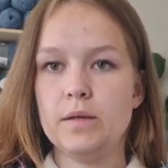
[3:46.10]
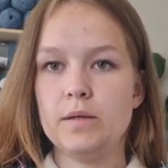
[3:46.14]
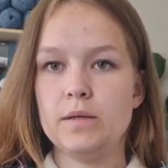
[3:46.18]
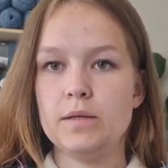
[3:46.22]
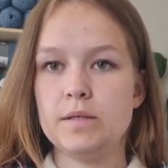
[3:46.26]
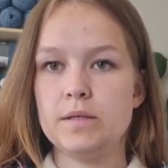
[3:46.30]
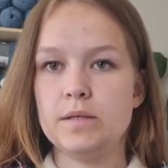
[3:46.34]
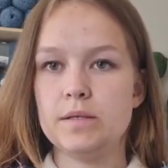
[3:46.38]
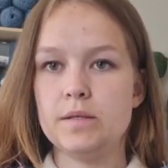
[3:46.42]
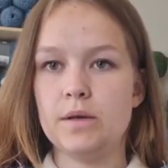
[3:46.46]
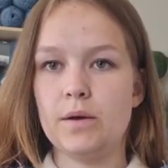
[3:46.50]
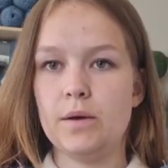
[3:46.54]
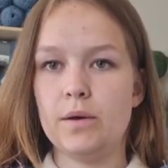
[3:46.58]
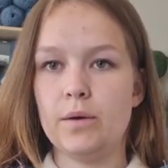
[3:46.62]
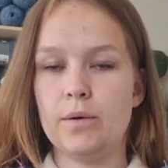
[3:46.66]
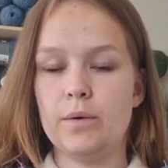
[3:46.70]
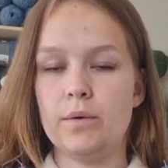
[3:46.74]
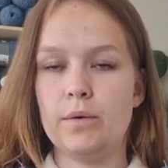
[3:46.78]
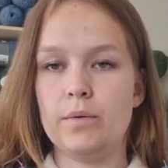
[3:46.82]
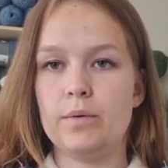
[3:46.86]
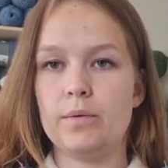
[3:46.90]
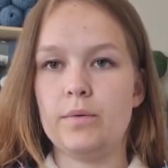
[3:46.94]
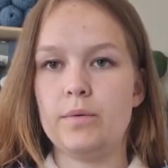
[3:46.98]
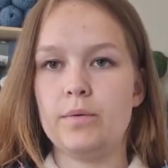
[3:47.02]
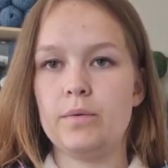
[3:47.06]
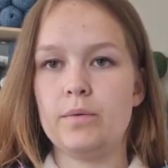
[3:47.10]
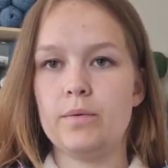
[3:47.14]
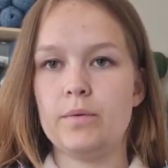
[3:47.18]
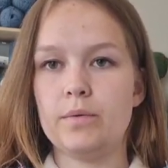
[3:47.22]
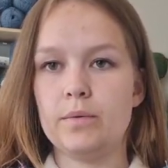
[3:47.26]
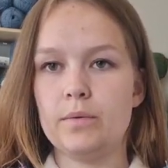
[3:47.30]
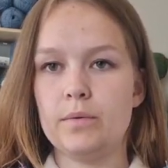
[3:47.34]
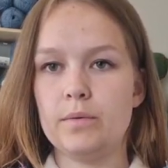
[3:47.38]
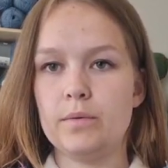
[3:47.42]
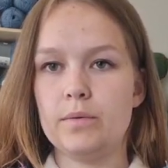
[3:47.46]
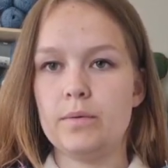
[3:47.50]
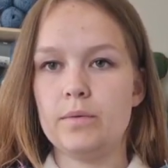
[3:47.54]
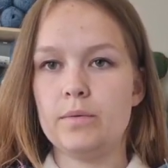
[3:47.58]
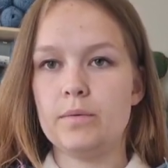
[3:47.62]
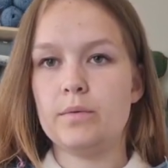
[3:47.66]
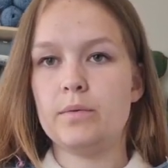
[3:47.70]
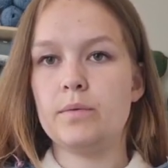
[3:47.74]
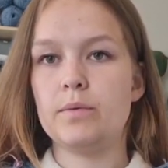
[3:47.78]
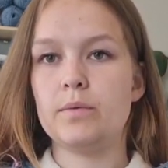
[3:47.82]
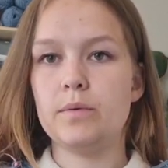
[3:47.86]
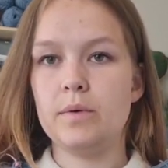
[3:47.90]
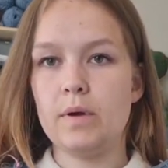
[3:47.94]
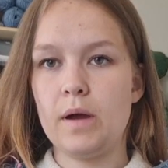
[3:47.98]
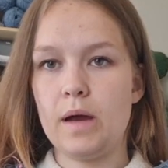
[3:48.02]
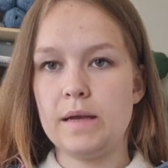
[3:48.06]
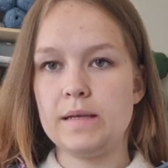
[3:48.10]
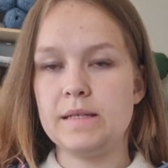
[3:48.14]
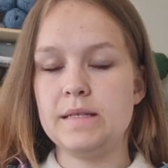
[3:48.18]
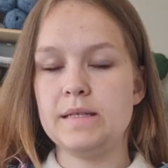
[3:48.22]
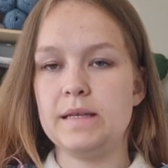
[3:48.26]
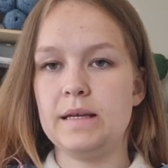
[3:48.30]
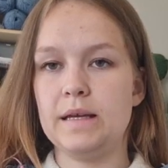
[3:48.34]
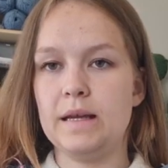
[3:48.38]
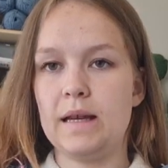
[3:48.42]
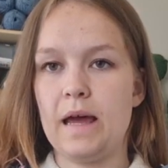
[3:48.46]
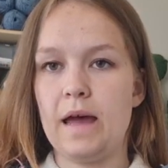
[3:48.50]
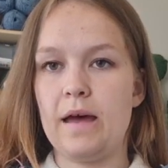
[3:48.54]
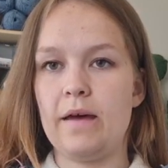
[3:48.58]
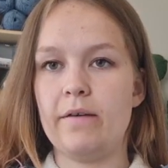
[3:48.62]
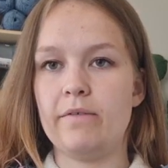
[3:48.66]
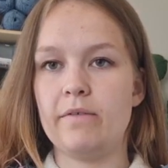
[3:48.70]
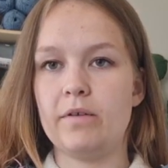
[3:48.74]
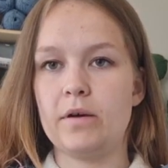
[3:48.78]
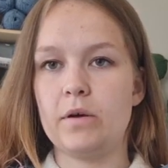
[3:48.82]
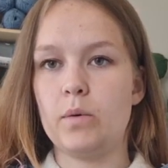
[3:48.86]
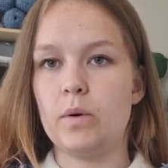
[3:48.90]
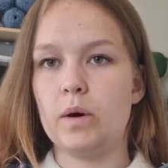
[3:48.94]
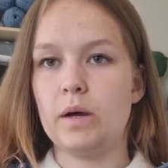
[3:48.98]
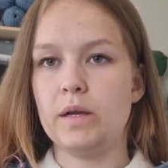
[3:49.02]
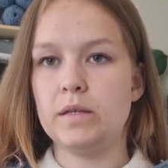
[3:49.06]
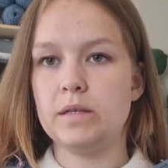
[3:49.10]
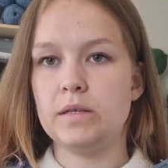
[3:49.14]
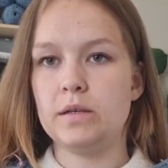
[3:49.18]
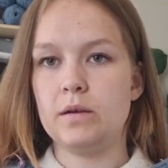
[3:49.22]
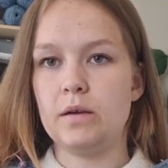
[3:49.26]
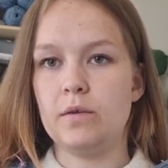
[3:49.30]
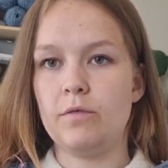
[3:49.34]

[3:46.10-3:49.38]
So I still have quite